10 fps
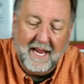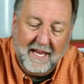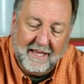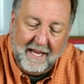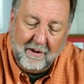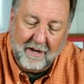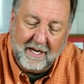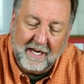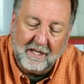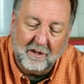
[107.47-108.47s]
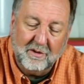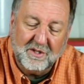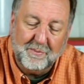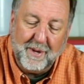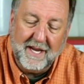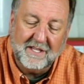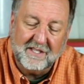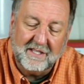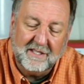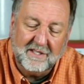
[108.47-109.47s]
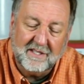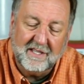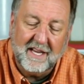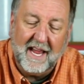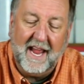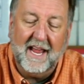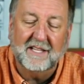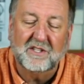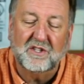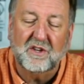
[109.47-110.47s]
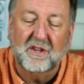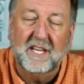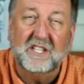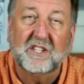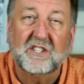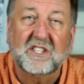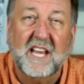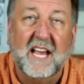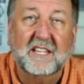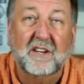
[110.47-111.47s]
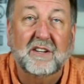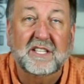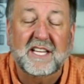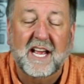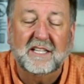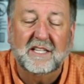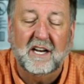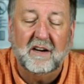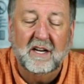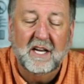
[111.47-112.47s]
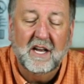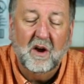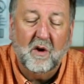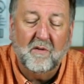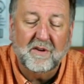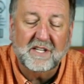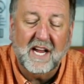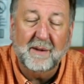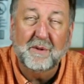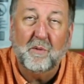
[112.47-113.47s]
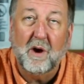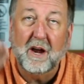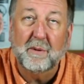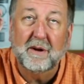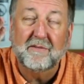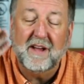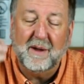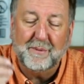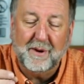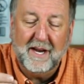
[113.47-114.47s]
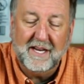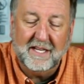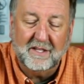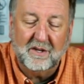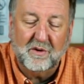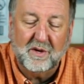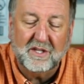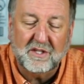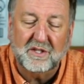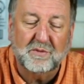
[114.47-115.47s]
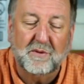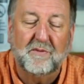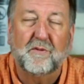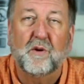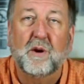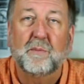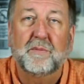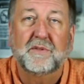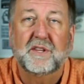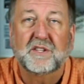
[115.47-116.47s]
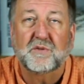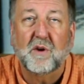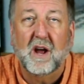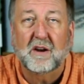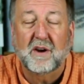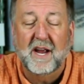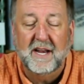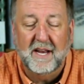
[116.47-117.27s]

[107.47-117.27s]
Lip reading: in there in enclosed basins, and so they just sat there and sat there. Over time, the water would evaporate, and the crystals would form this rock right